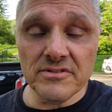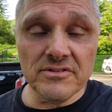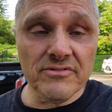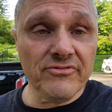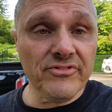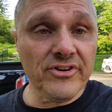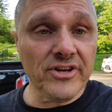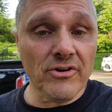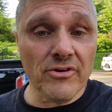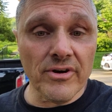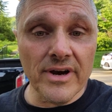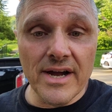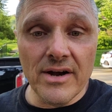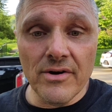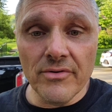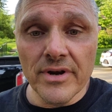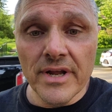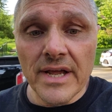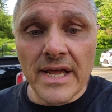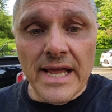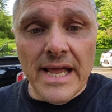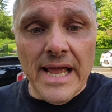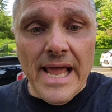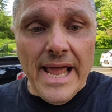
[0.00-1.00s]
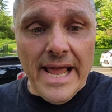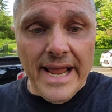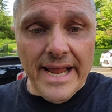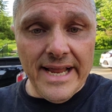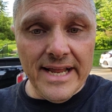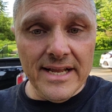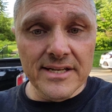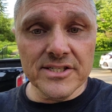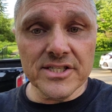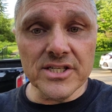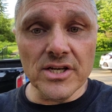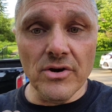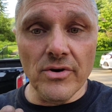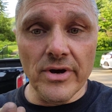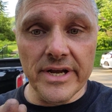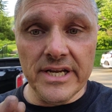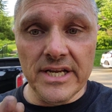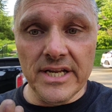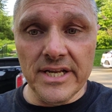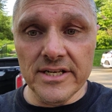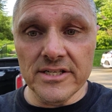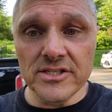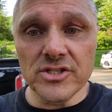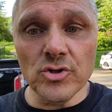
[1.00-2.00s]
to figure out. And so I
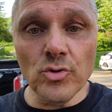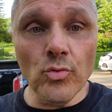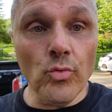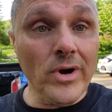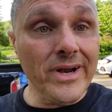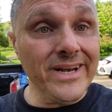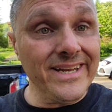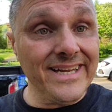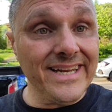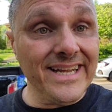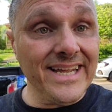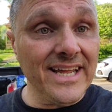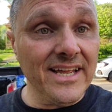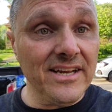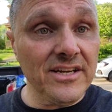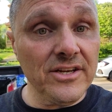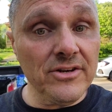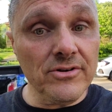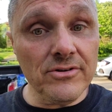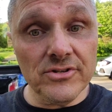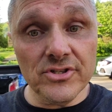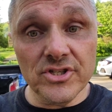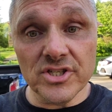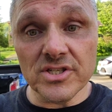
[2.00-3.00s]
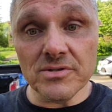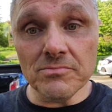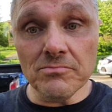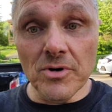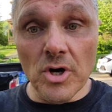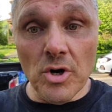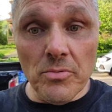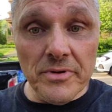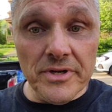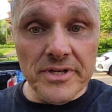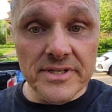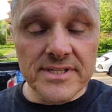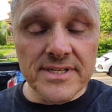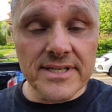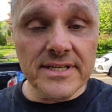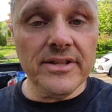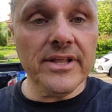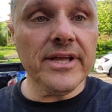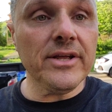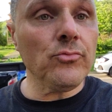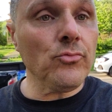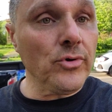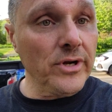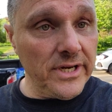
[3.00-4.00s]
need to wet it again here in just a moment and
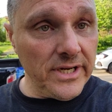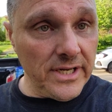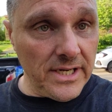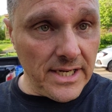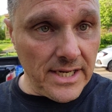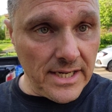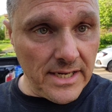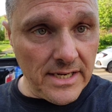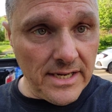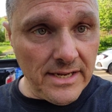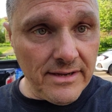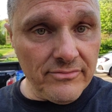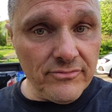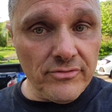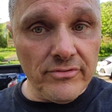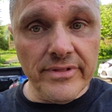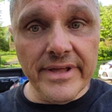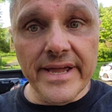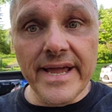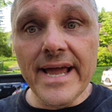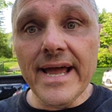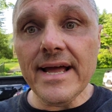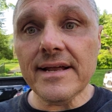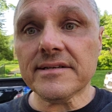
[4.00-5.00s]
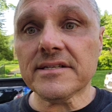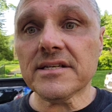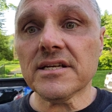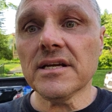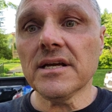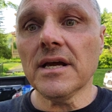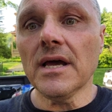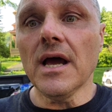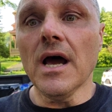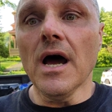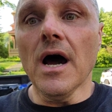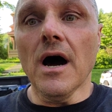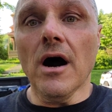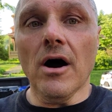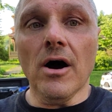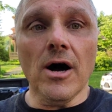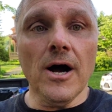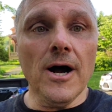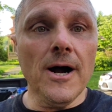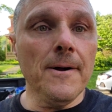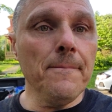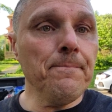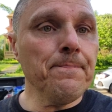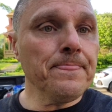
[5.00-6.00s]
then wet it again after that,
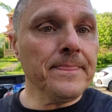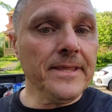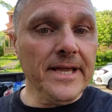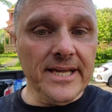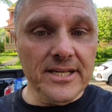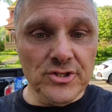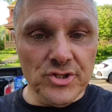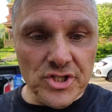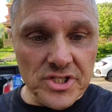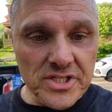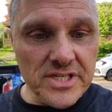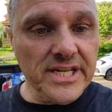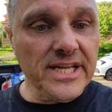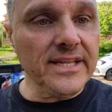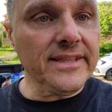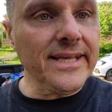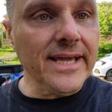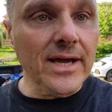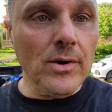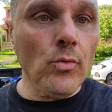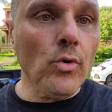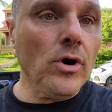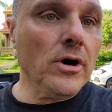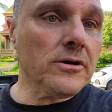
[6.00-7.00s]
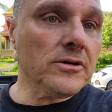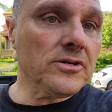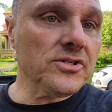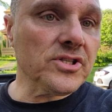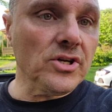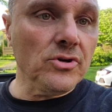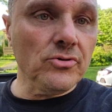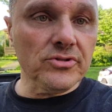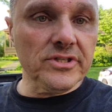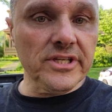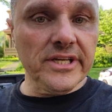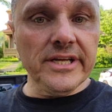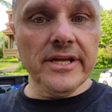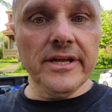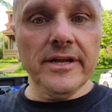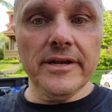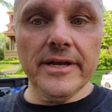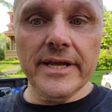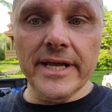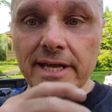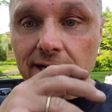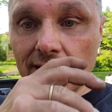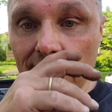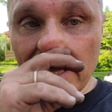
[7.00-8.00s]
um, and just to get that water soaked in
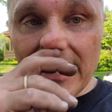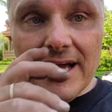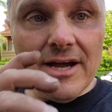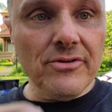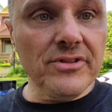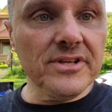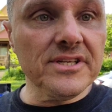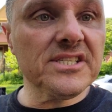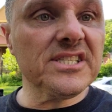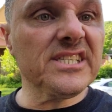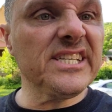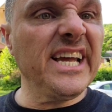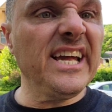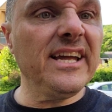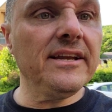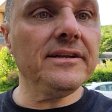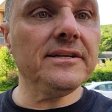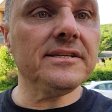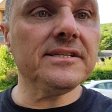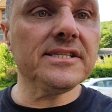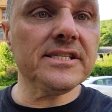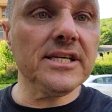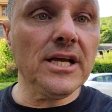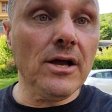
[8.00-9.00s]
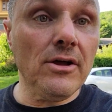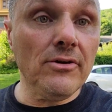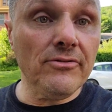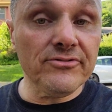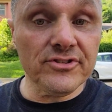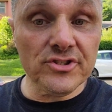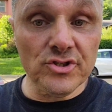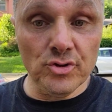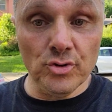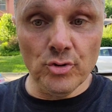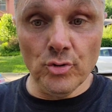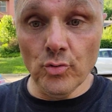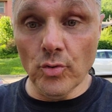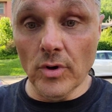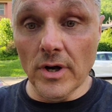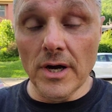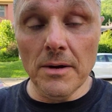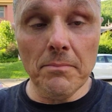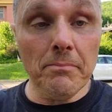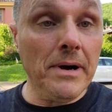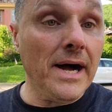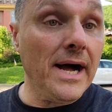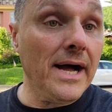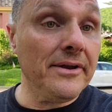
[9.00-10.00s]
and allow the sand itself to
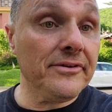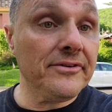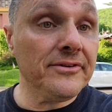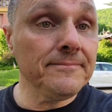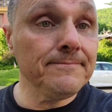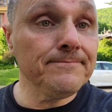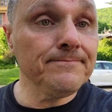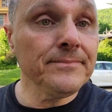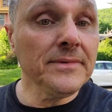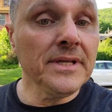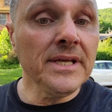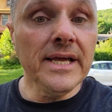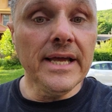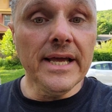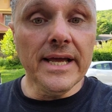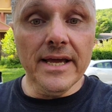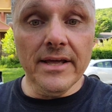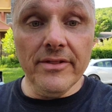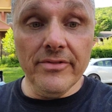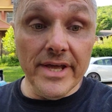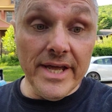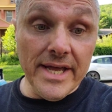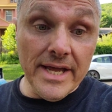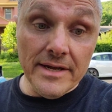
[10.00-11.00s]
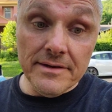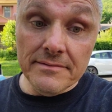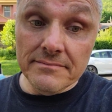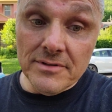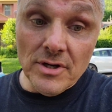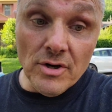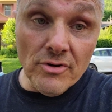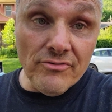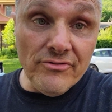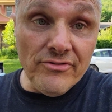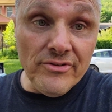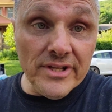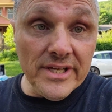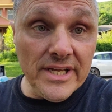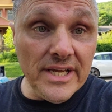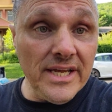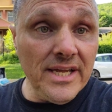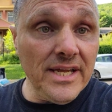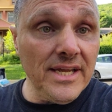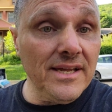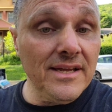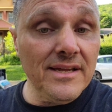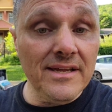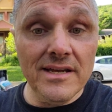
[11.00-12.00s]
uh, bond. And then
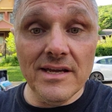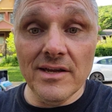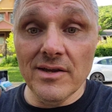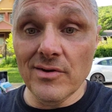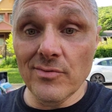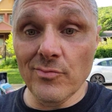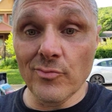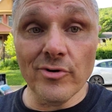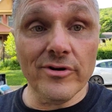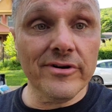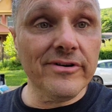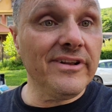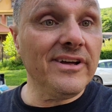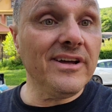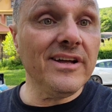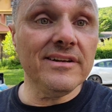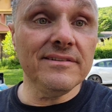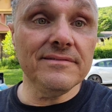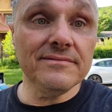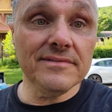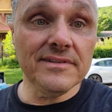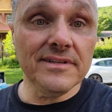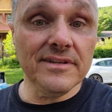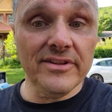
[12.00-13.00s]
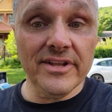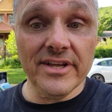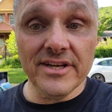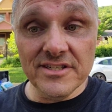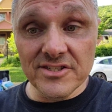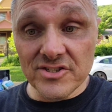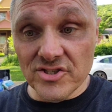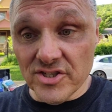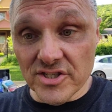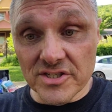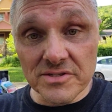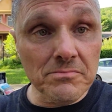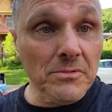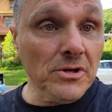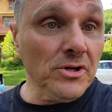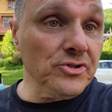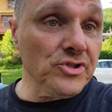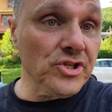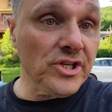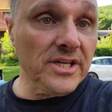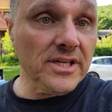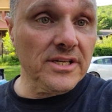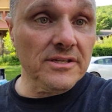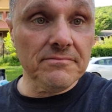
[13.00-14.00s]
hopefully we're done. Then it's just
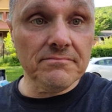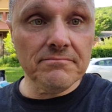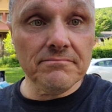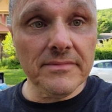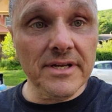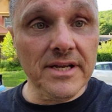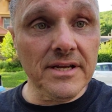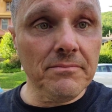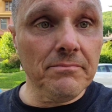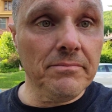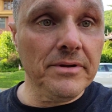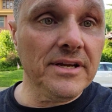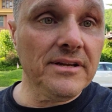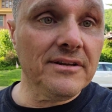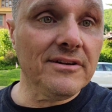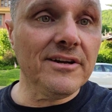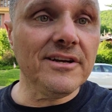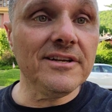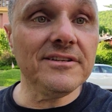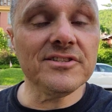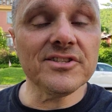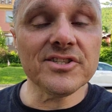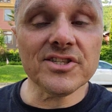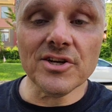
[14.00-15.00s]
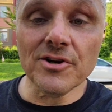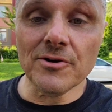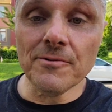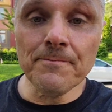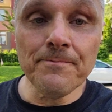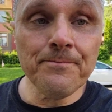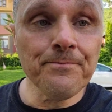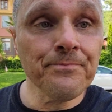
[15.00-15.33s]
mulching and, and being done. So